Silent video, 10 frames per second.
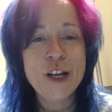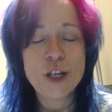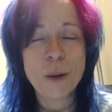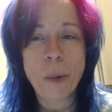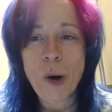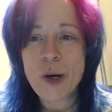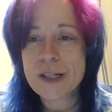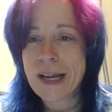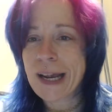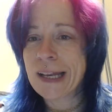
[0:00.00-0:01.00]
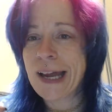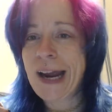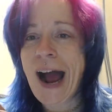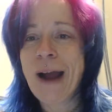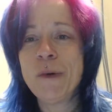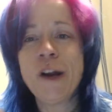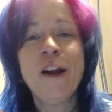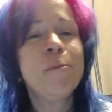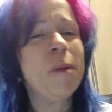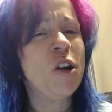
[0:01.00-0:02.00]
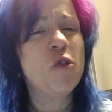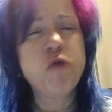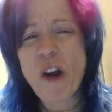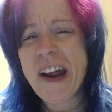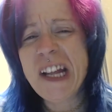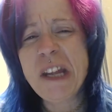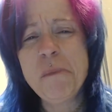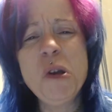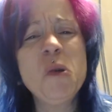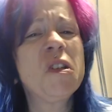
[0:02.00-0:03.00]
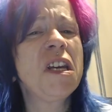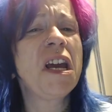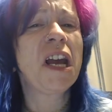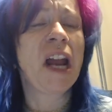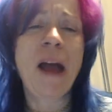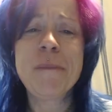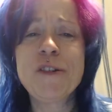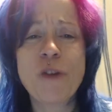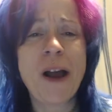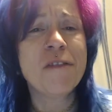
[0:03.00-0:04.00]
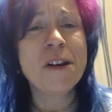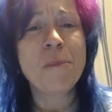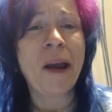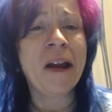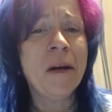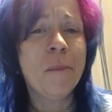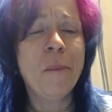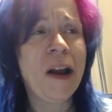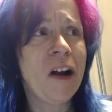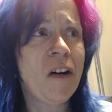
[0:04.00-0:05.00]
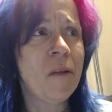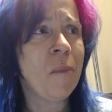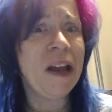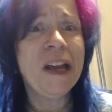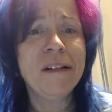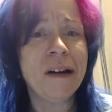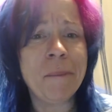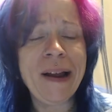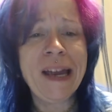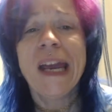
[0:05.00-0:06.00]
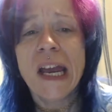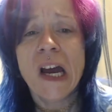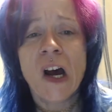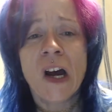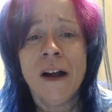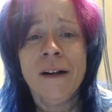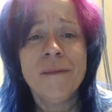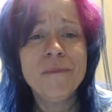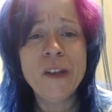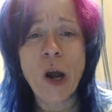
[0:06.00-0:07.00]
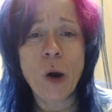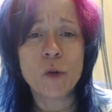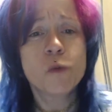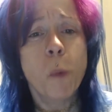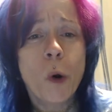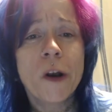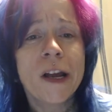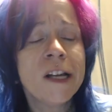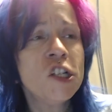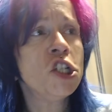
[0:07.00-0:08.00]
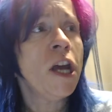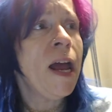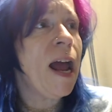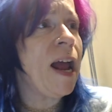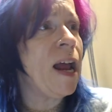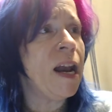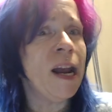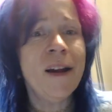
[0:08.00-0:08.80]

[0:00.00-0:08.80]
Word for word: to the bars, and, like, I would be cranking the music, and I'd be driving in my, my, my, my Kia, you know, Sportage, and,